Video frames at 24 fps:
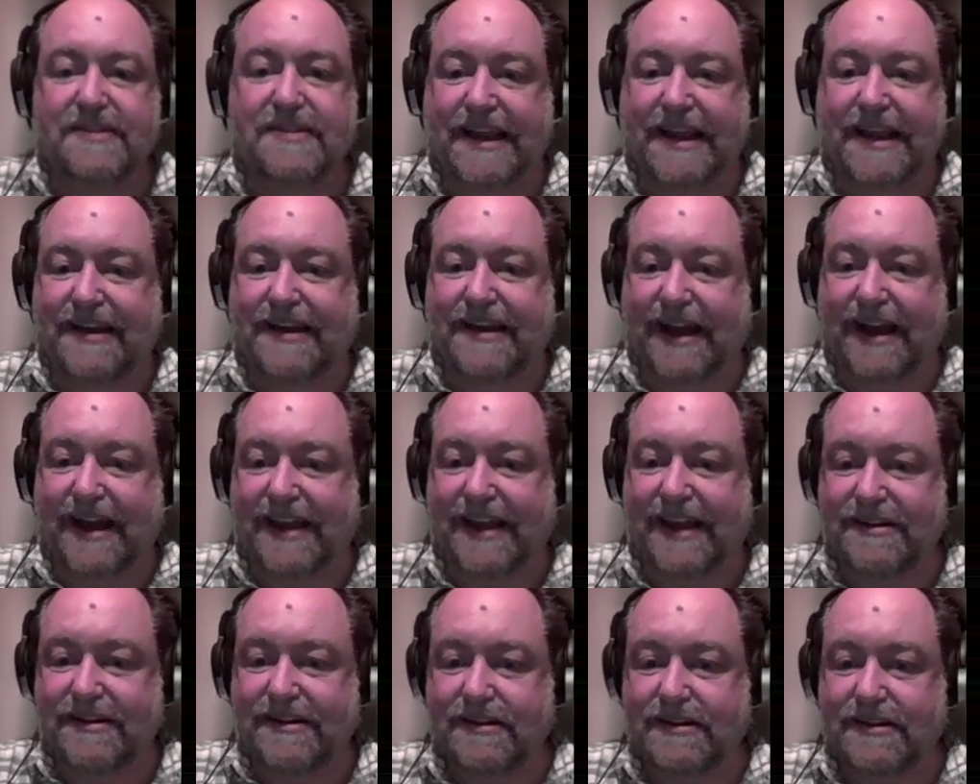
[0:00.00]

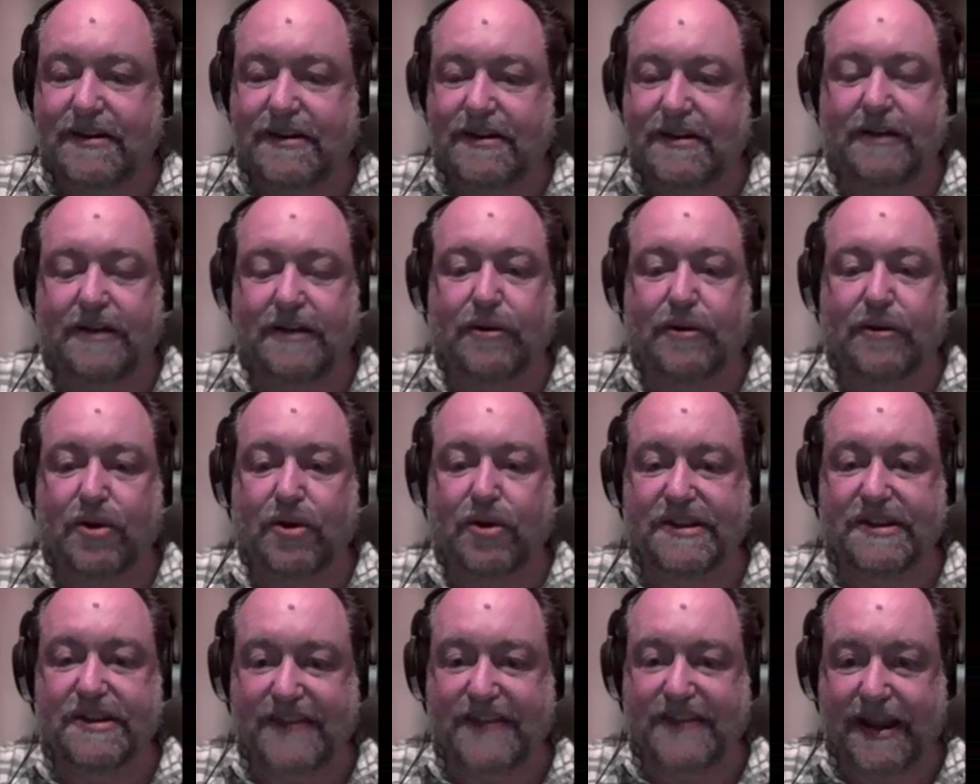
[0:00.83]
Stand height,
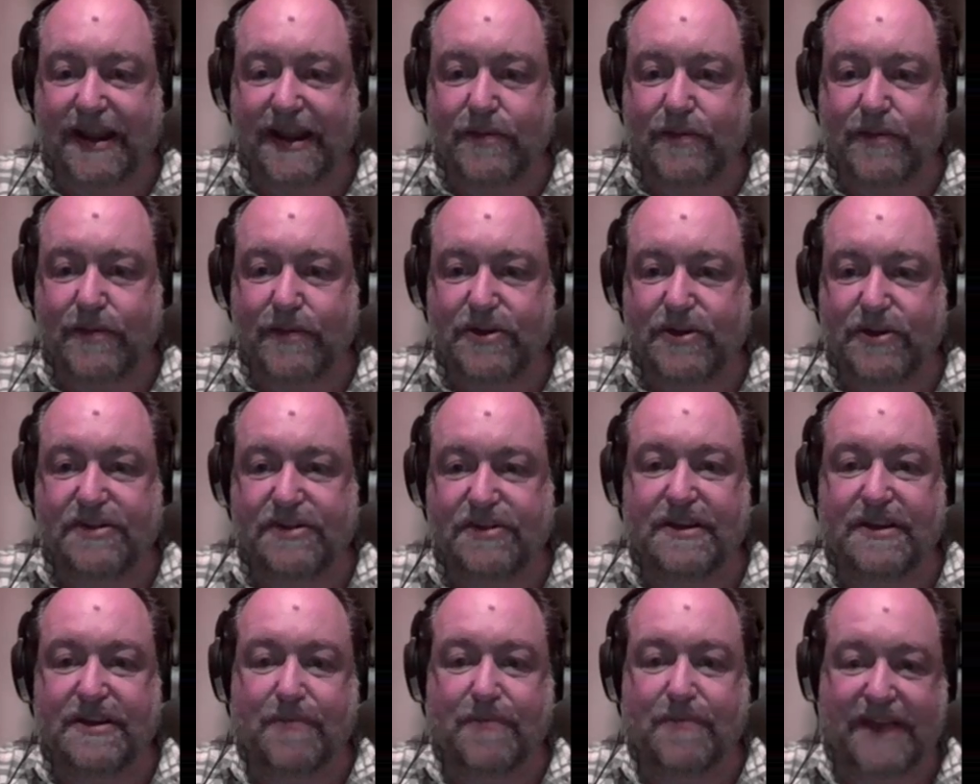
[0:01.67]
Laurie's
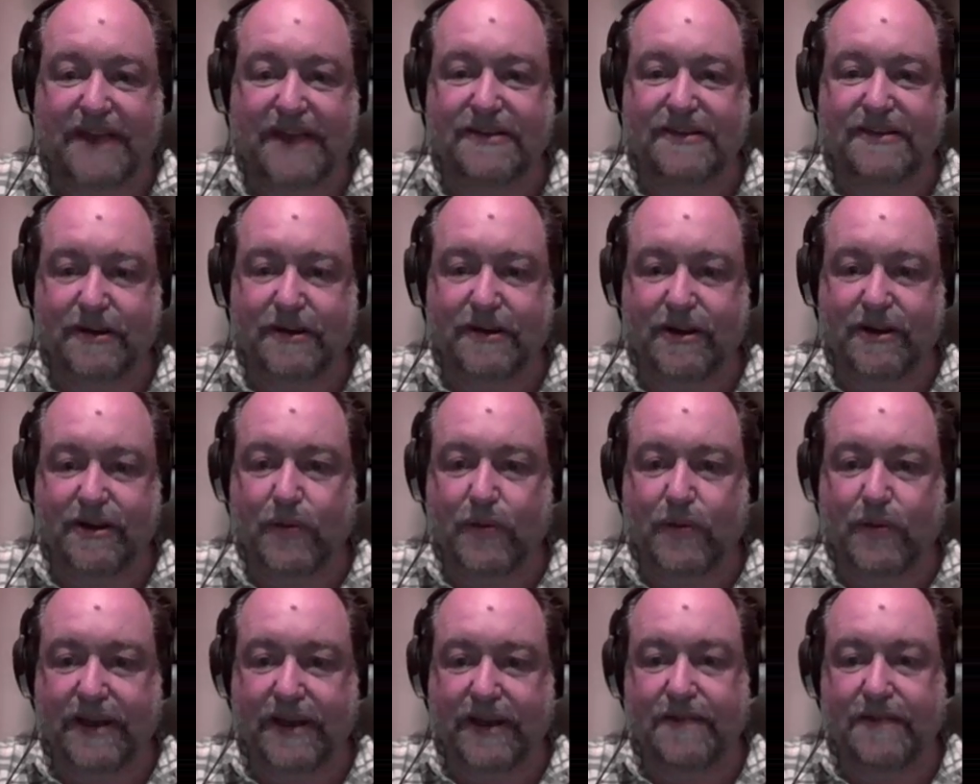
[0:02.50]
height, which is the
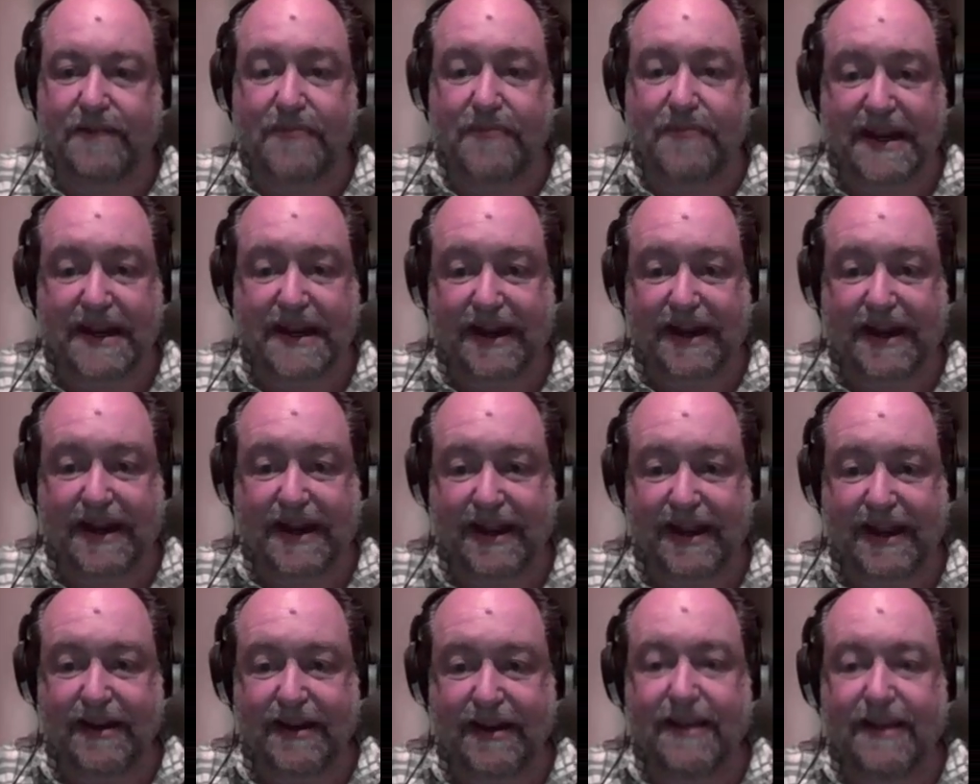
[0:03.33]
basal area weighted
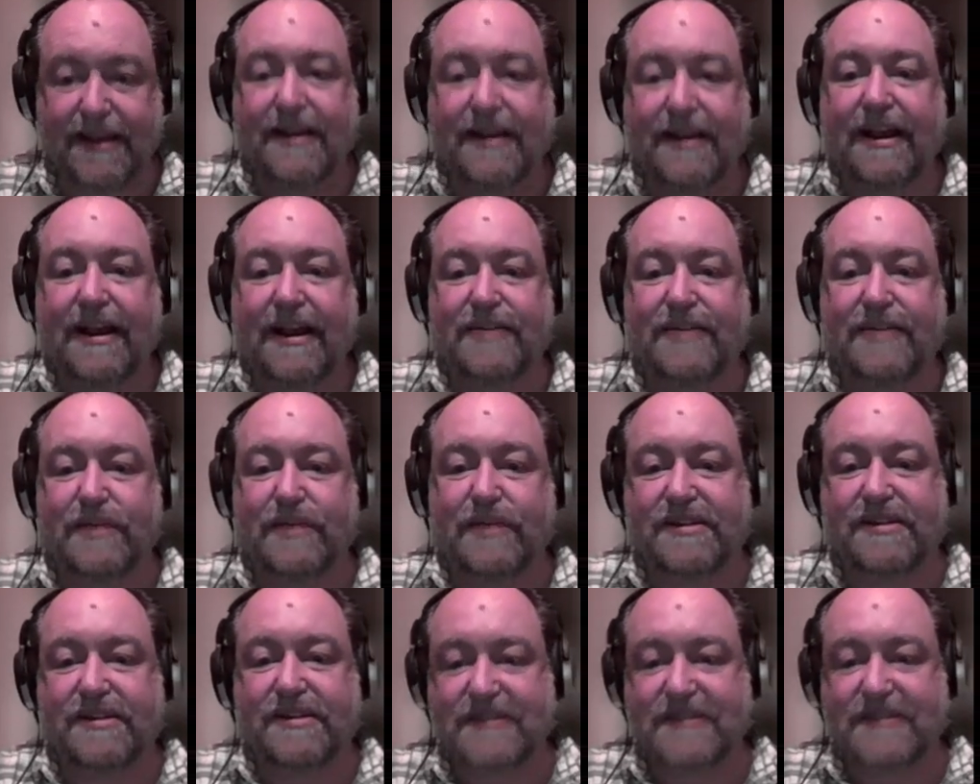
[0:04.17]
mean height,
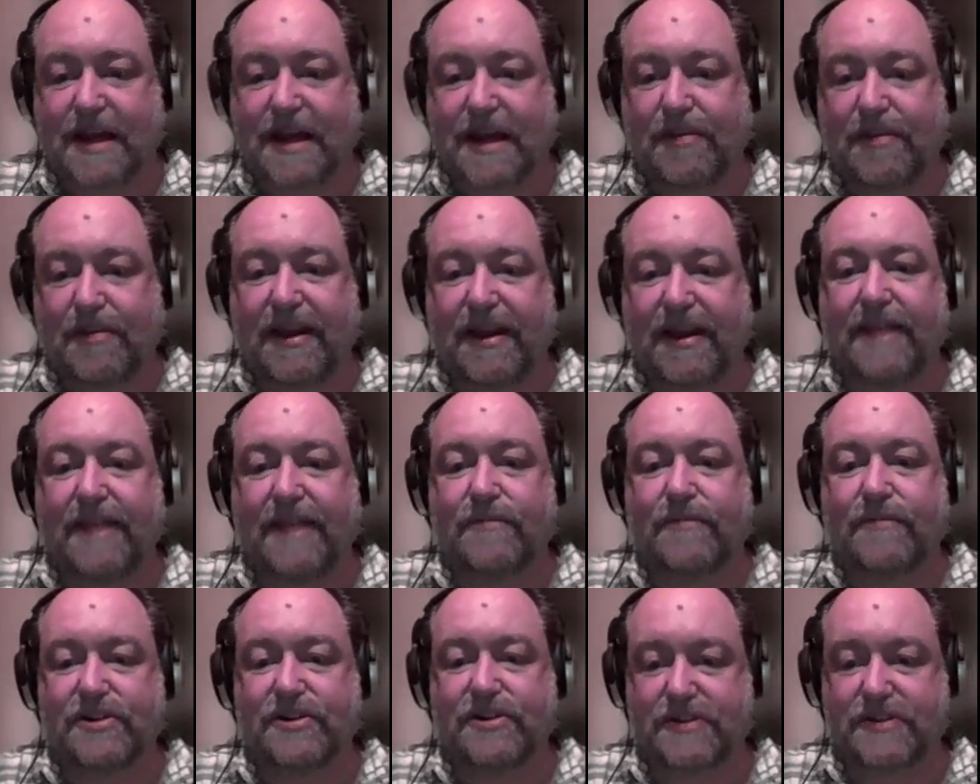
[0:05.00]
as well as top
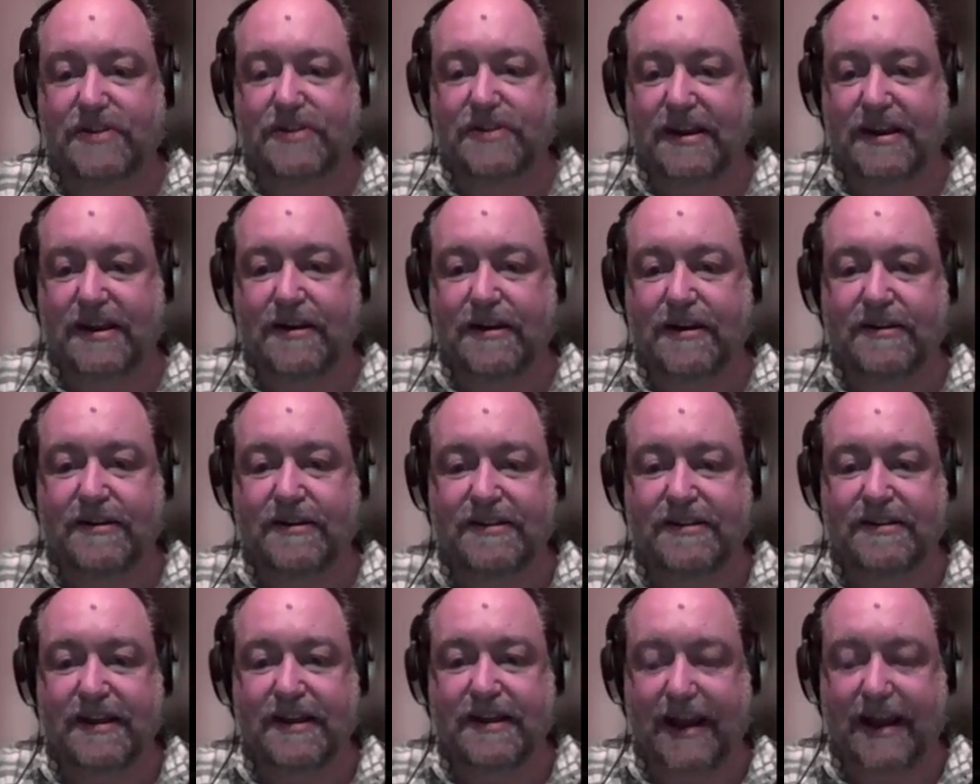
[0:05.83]
height, which
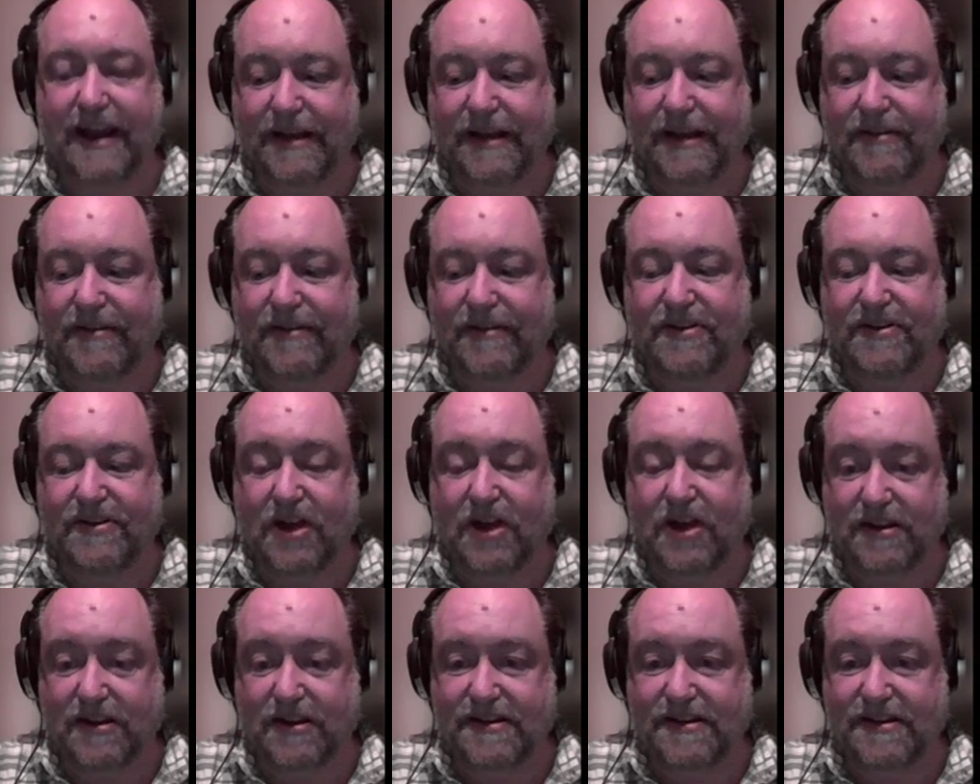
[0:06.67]
here is the height
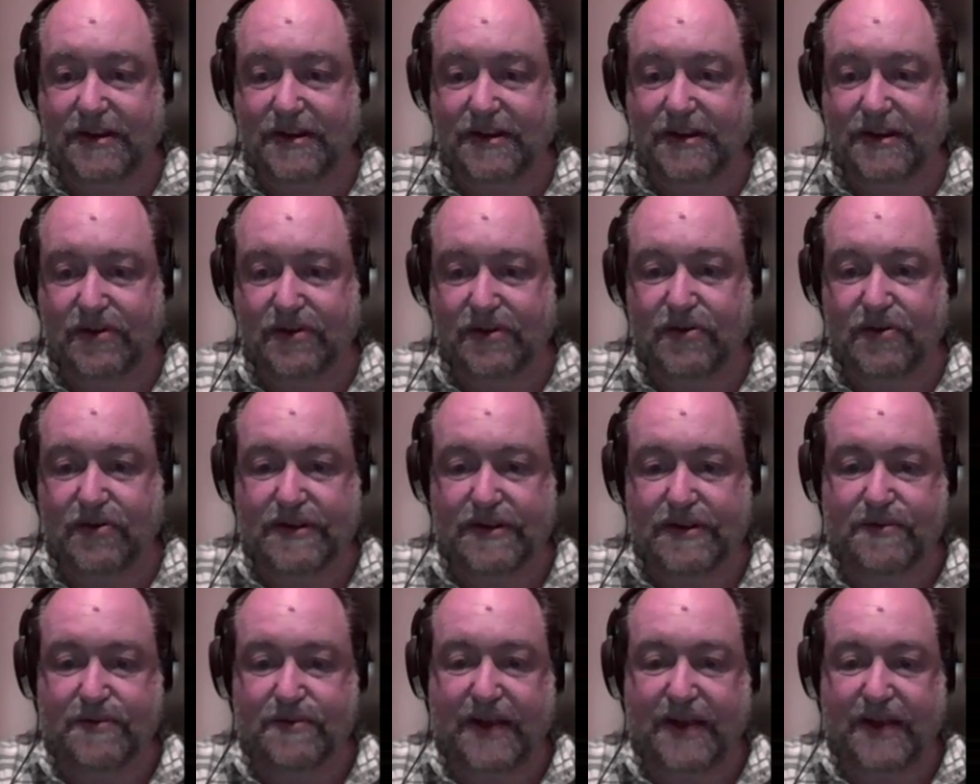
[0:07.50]
of the tallest
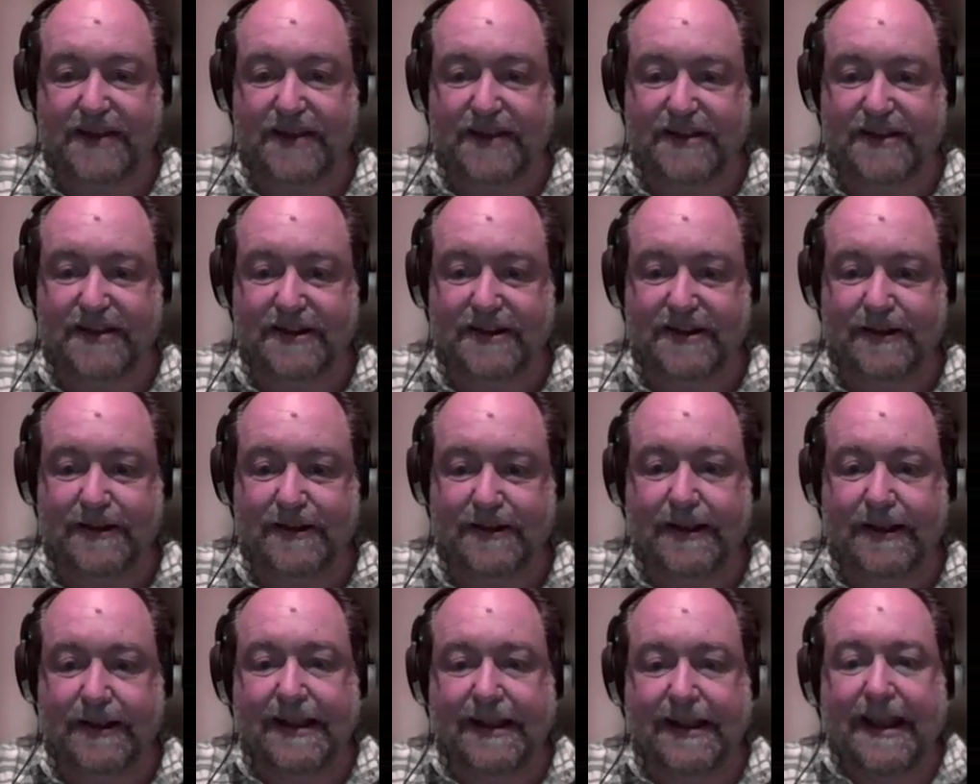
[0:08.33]
100 trees per
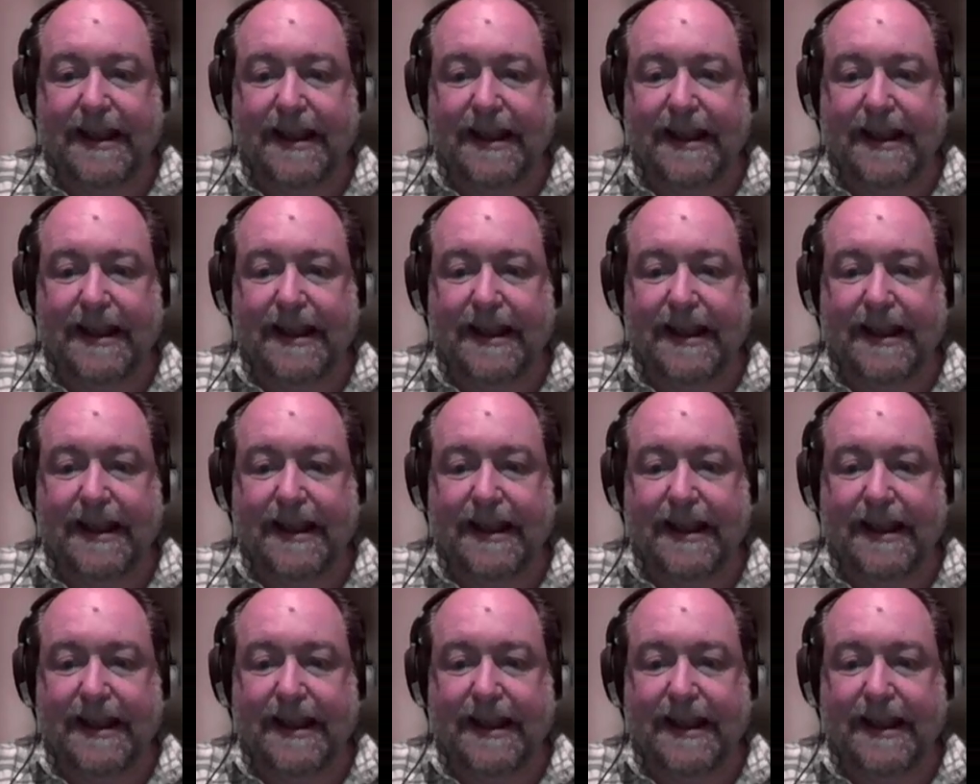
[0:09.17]
hectare.